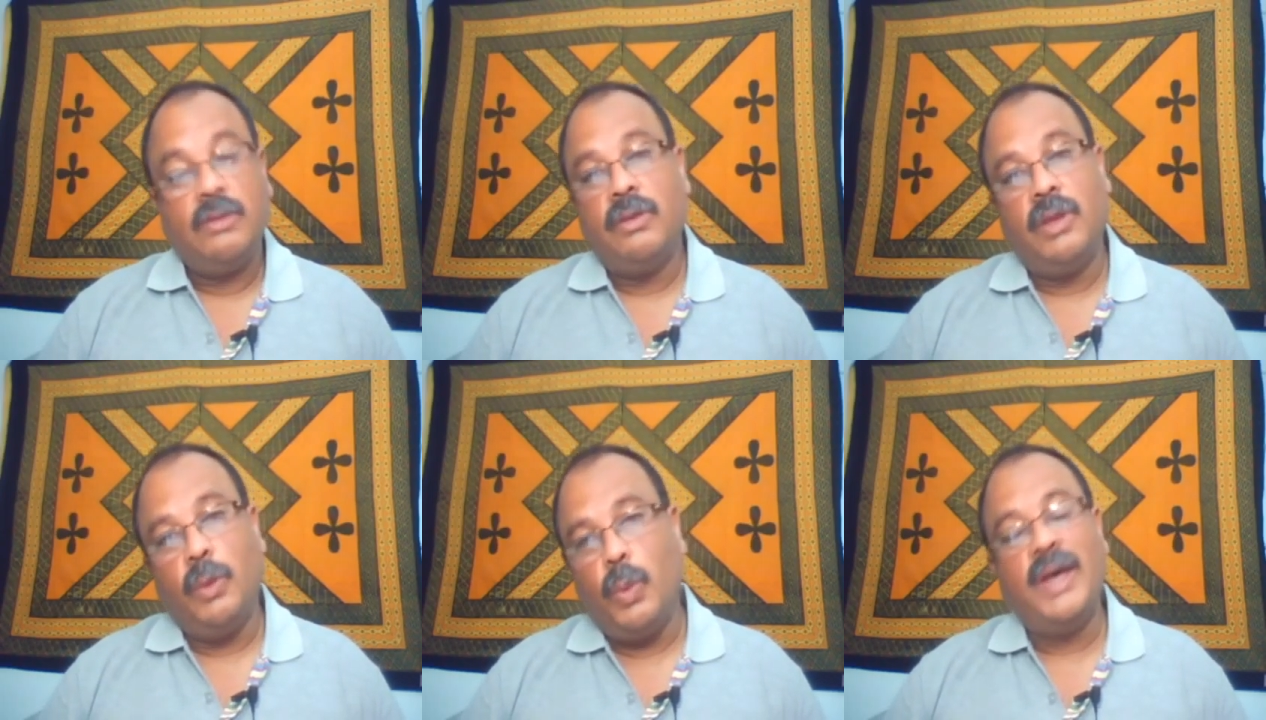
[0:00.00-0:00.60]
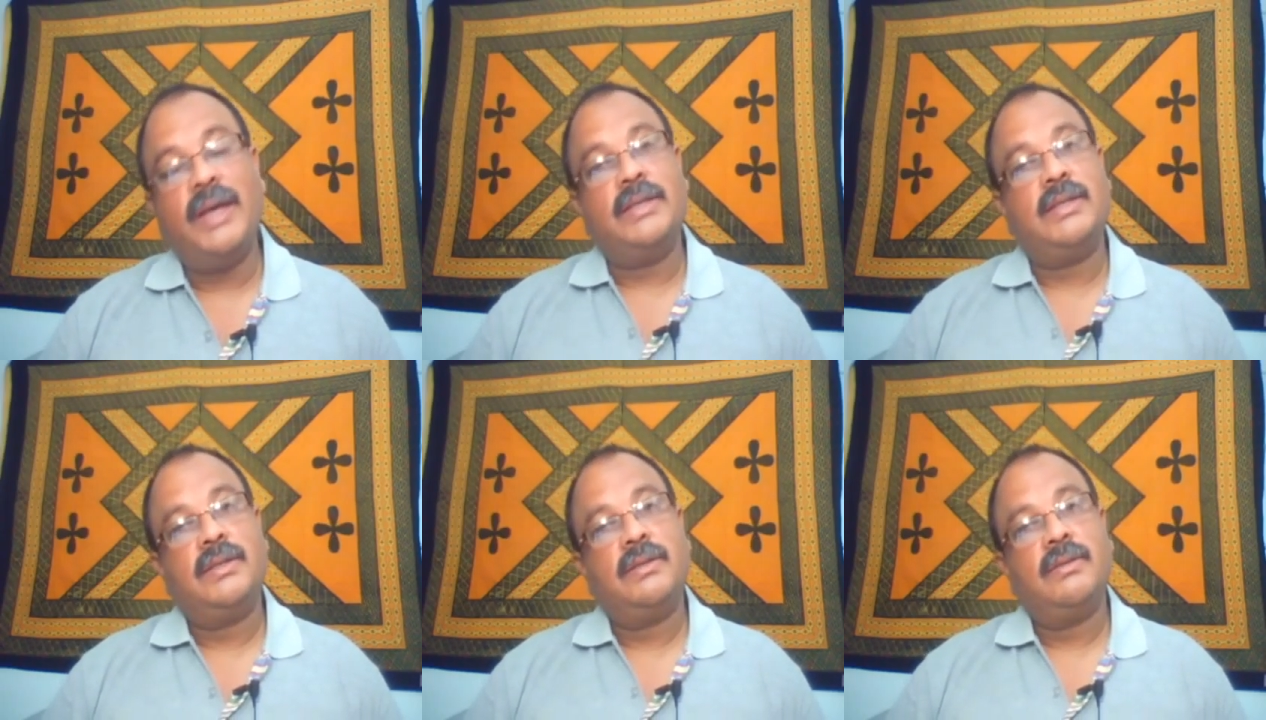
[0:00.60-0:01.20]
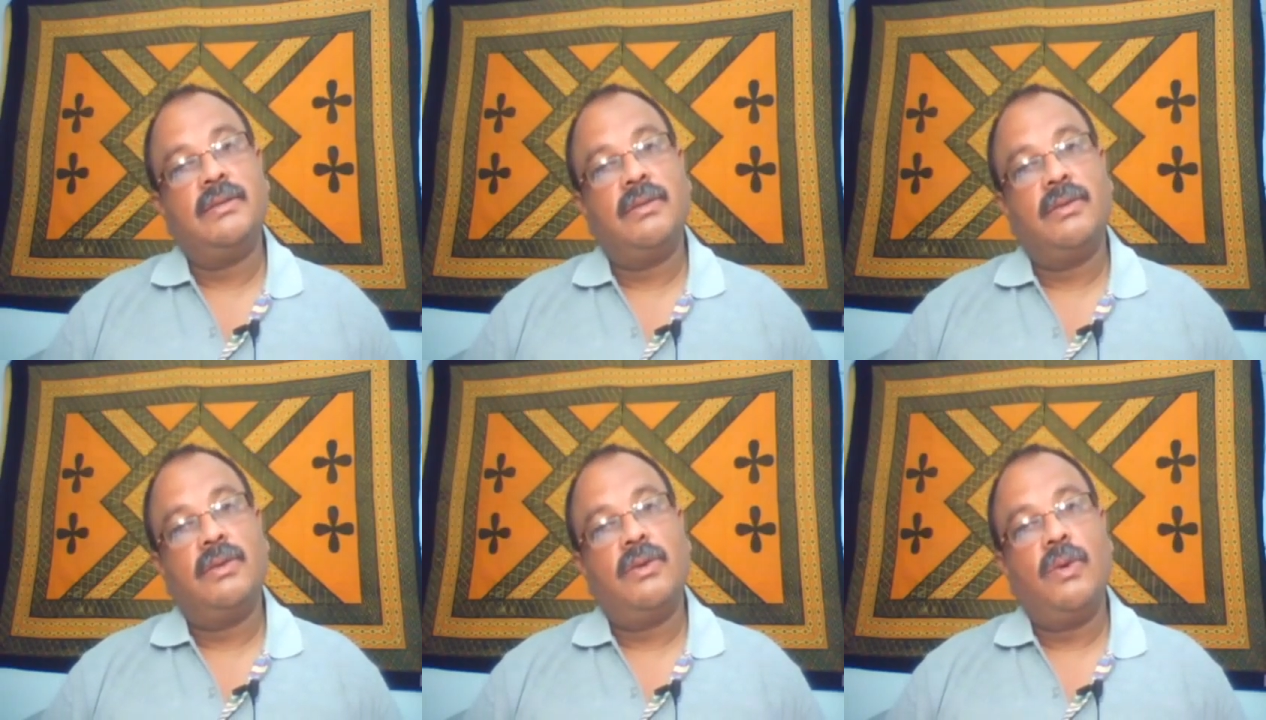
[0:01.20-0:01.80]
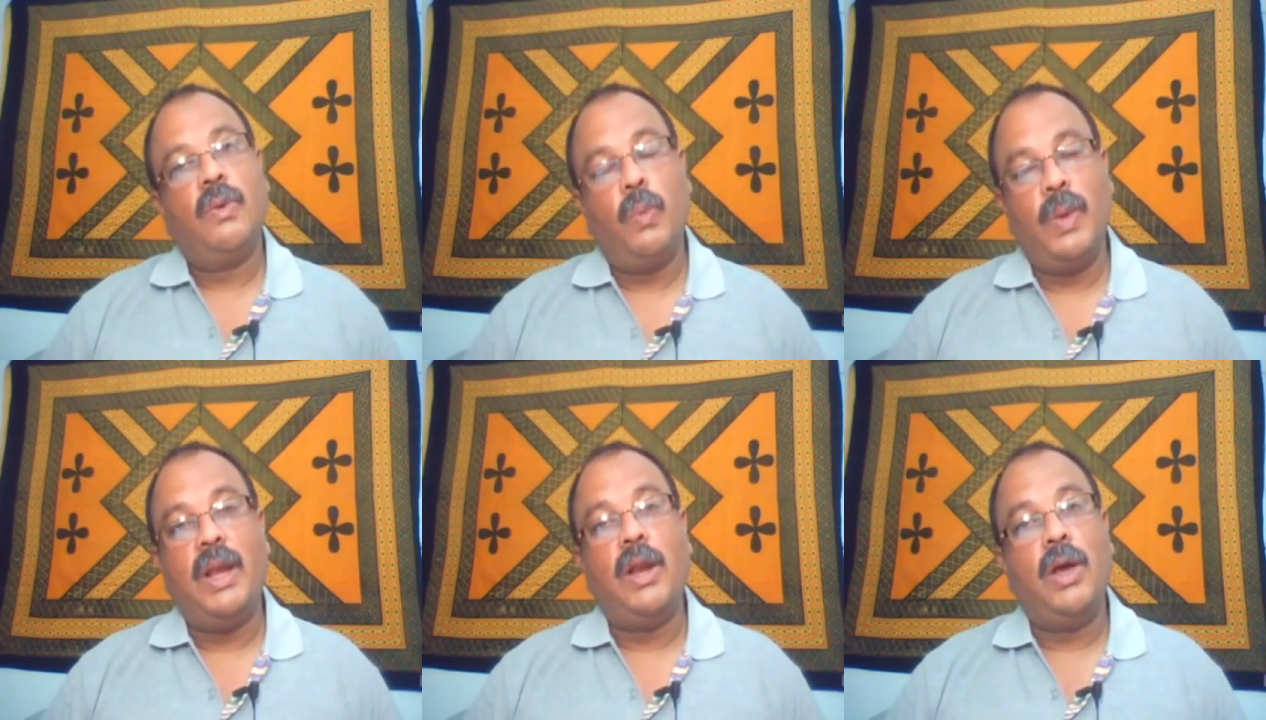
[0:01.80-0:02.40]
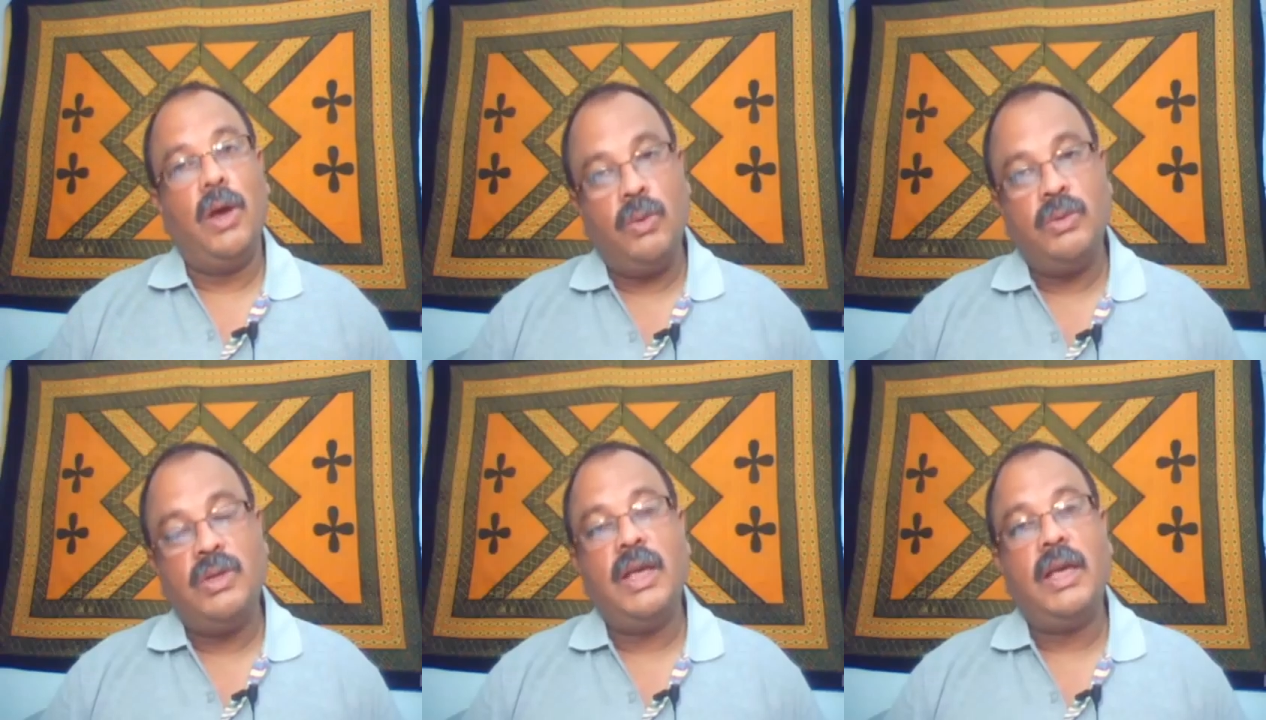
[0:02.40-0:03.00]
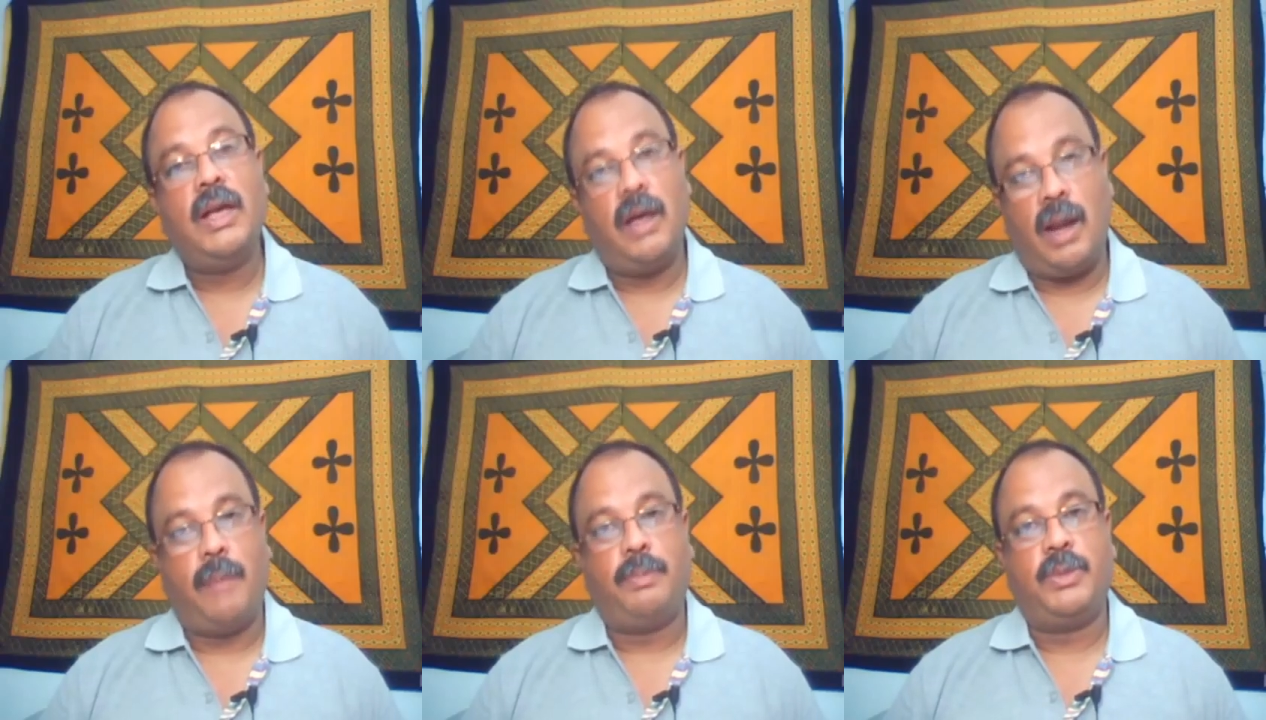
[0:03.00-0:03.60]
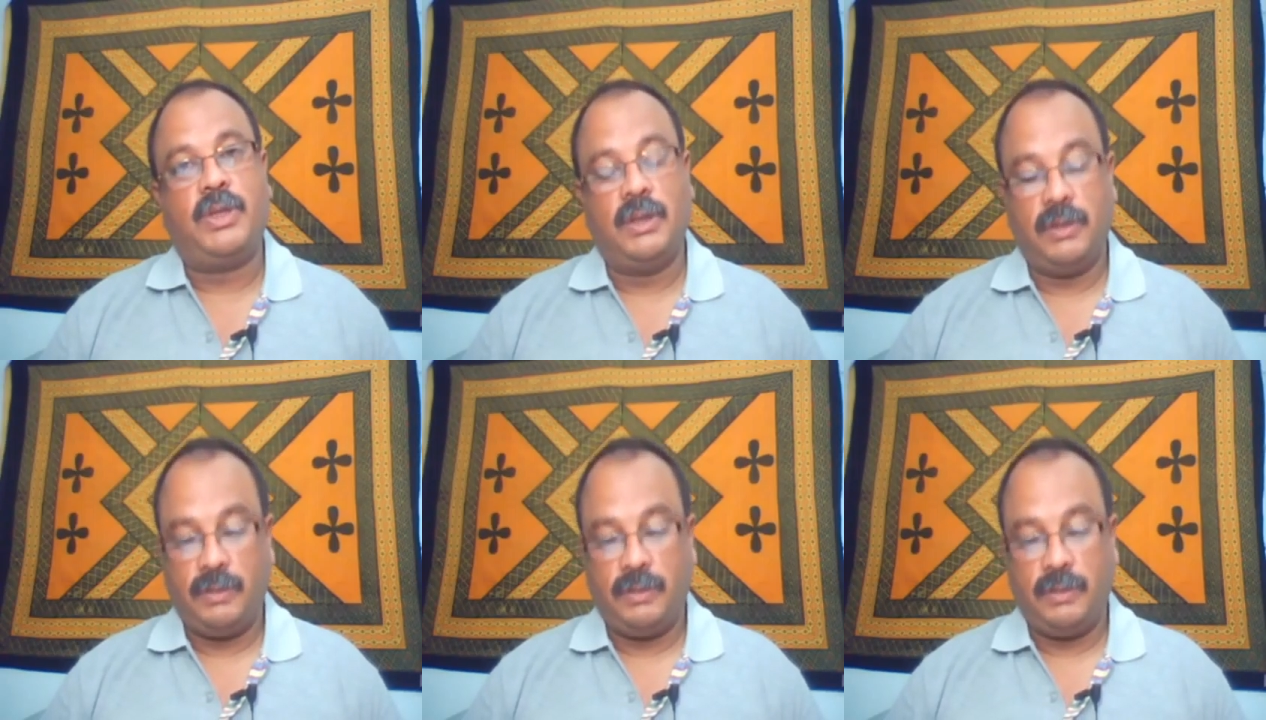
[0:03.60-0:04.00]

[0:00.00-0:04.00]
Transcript: the words will only corrupt